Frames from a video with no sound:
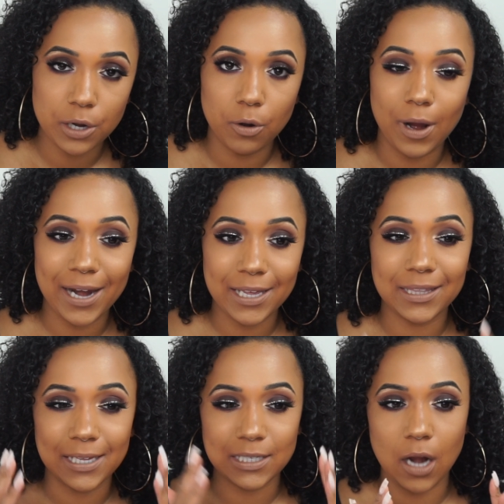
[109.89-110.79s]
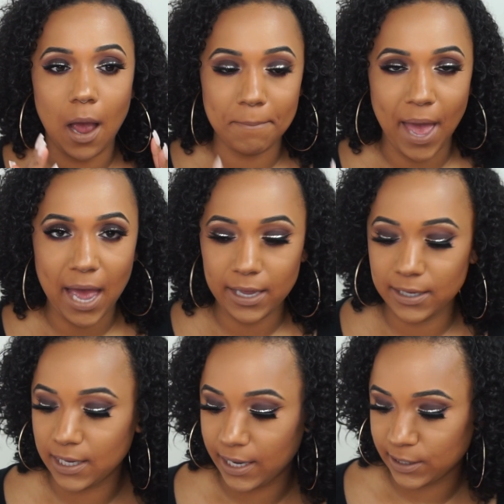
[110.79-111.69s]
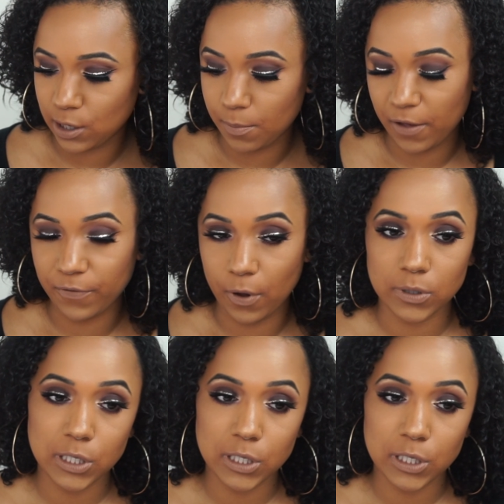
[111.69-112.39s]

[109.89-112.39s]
or anything that's not matte is it gets on my phone.